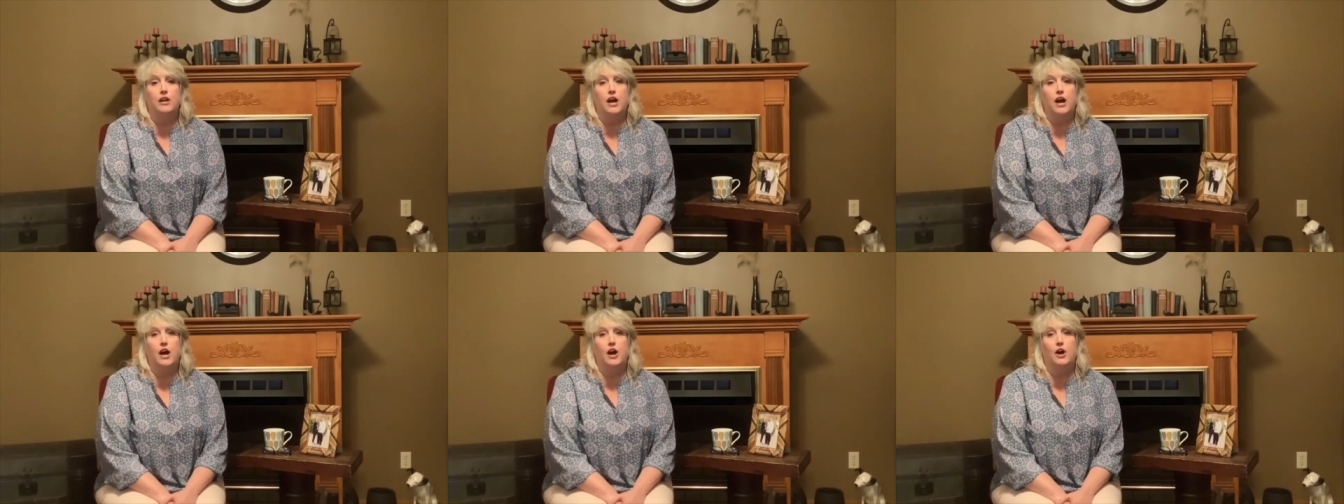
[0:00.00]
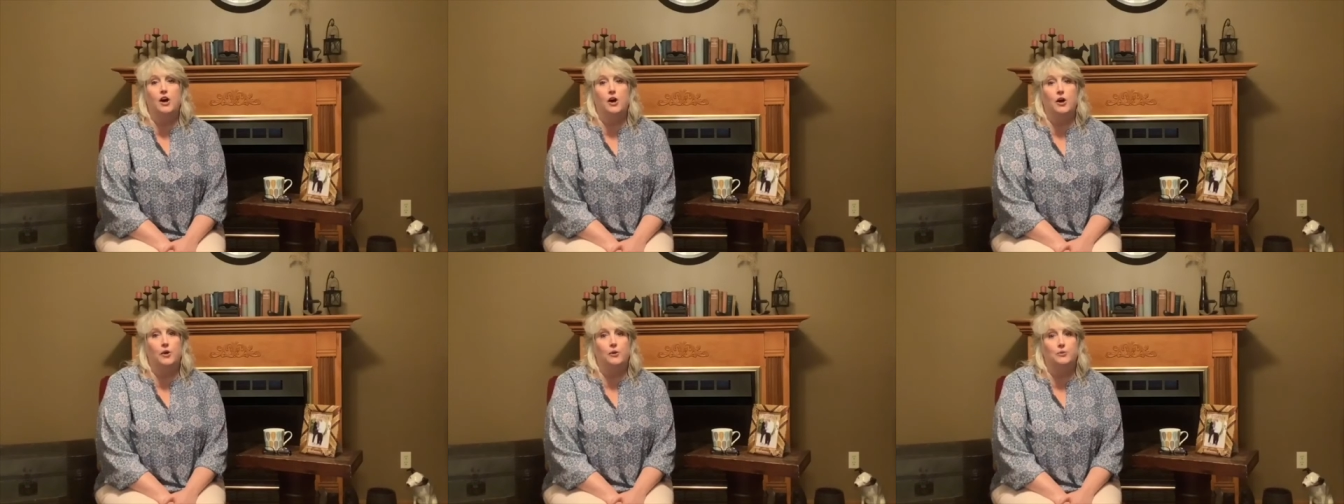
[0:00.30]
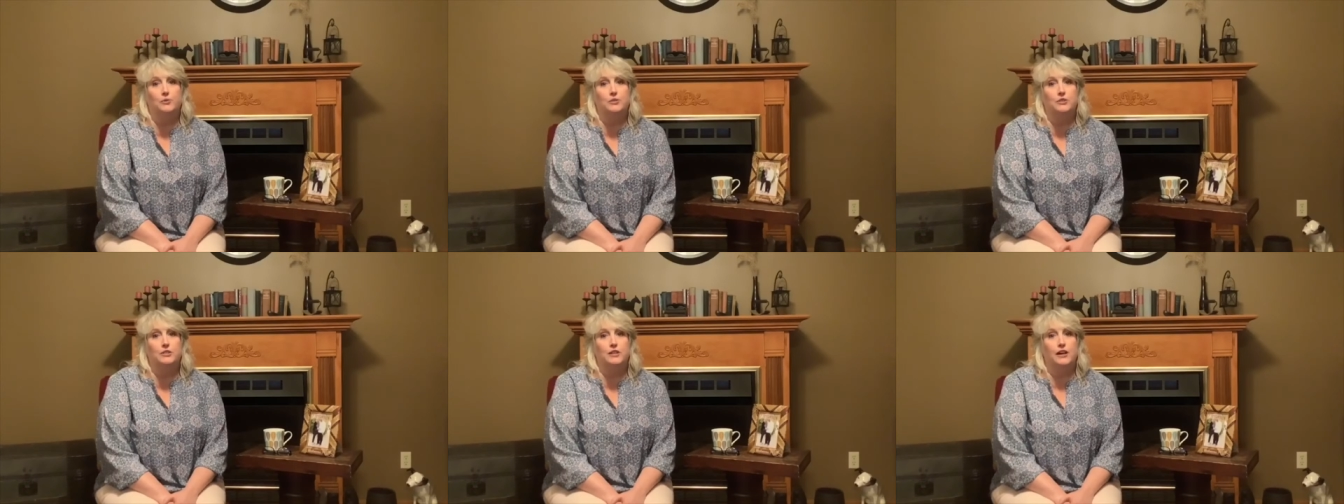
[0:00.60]
a
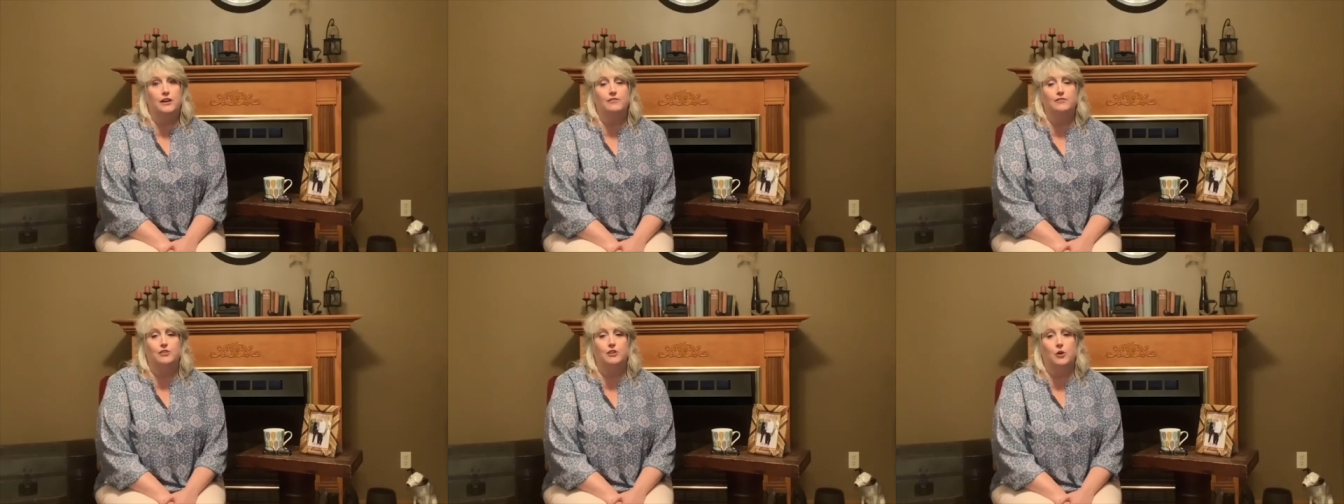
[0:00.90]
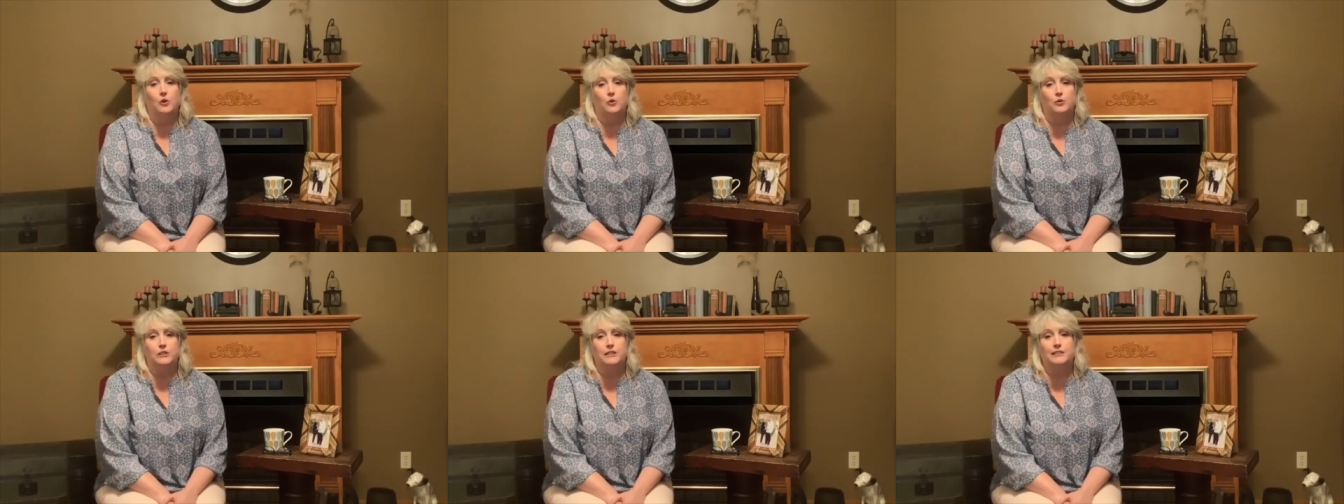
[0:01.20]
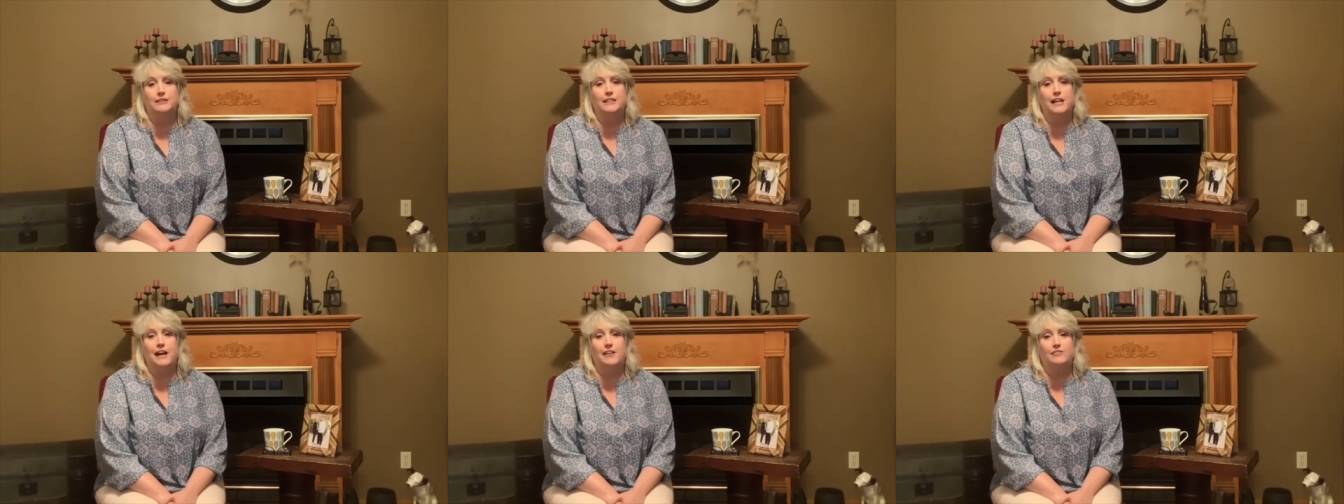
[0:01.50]
host of golden
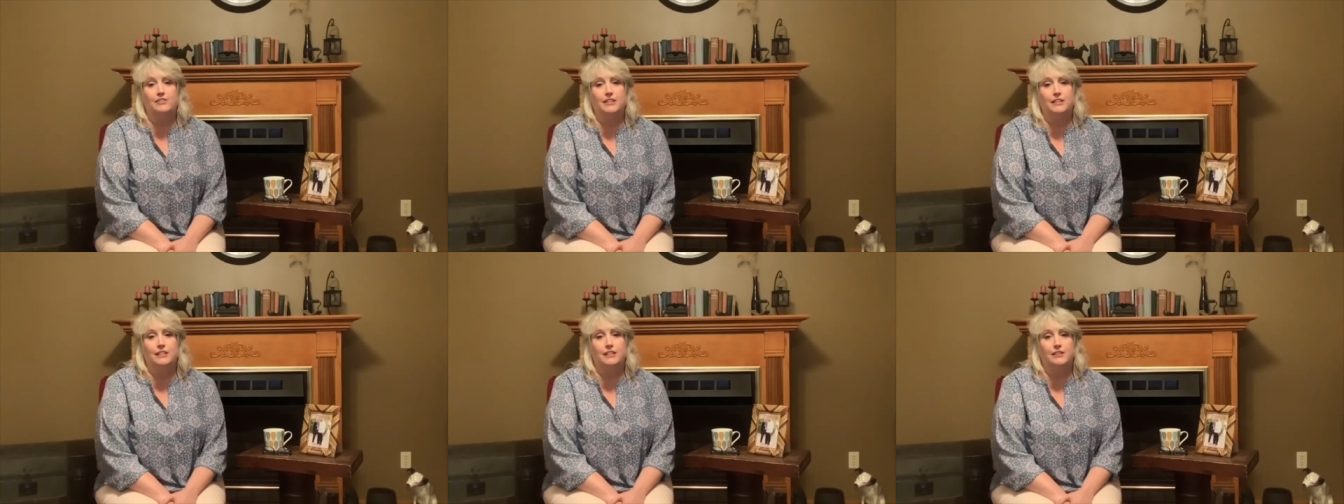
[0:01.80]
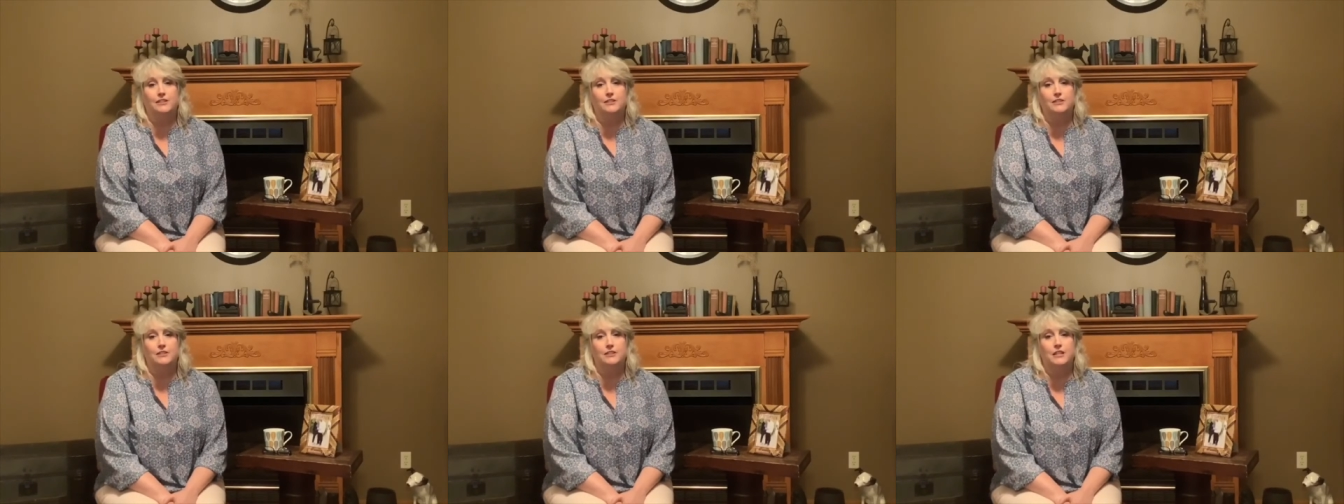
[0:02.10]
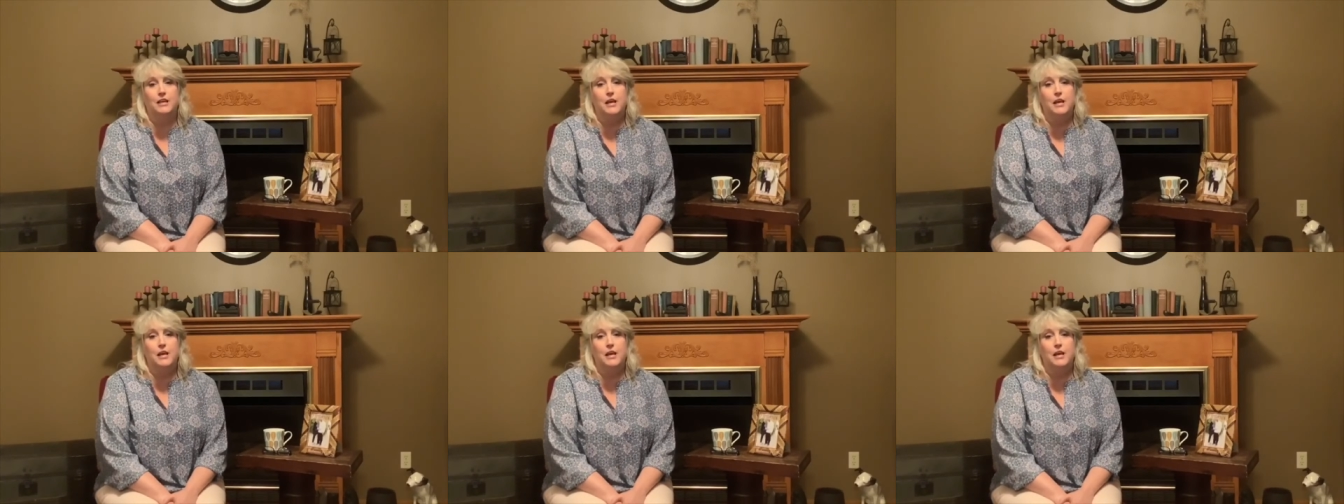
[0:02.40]
daffodils,